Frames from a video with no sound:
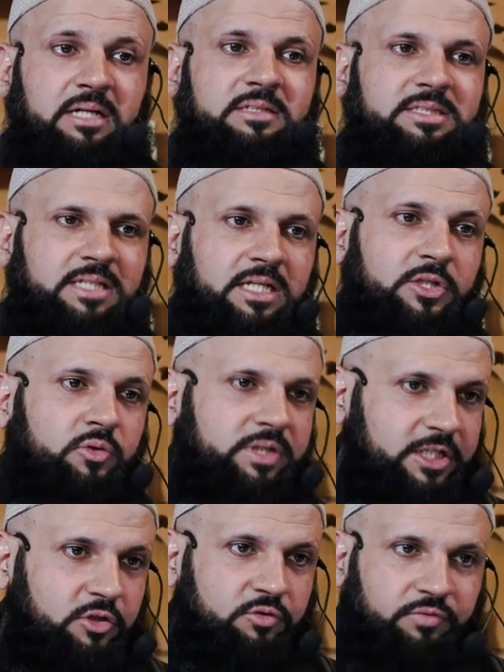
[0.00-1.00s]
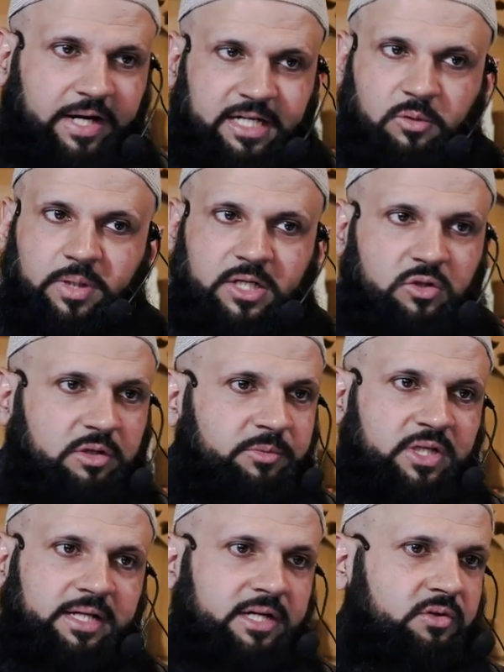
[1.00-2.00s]
But still, you need to find a way to
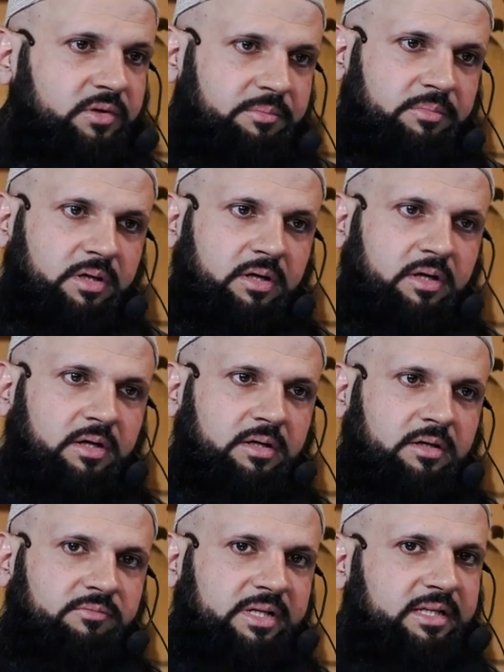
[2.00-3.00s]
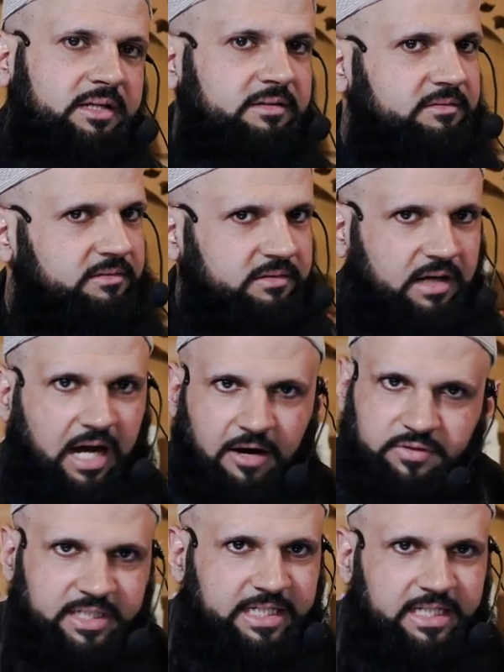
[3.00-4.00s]
communicate to him whether
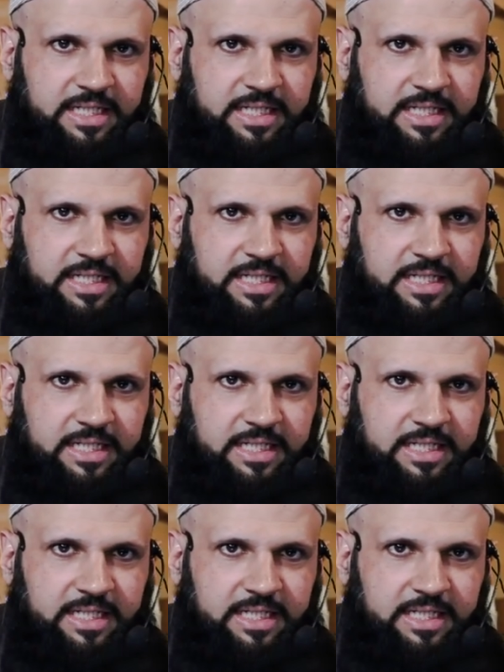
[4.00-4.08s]
after he